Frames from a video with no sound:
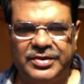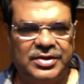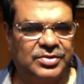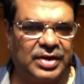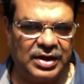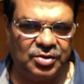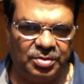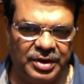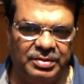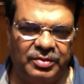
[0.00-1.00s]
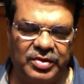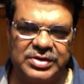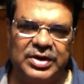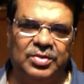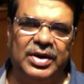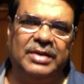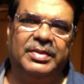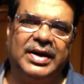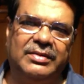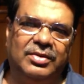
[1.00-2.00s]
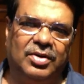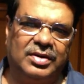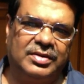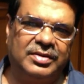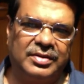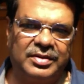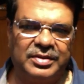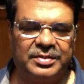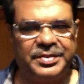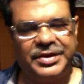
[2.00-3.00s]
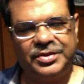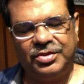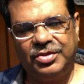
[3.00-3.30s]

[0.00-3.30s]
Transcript: So I'll do minimum what is required, but I will not be,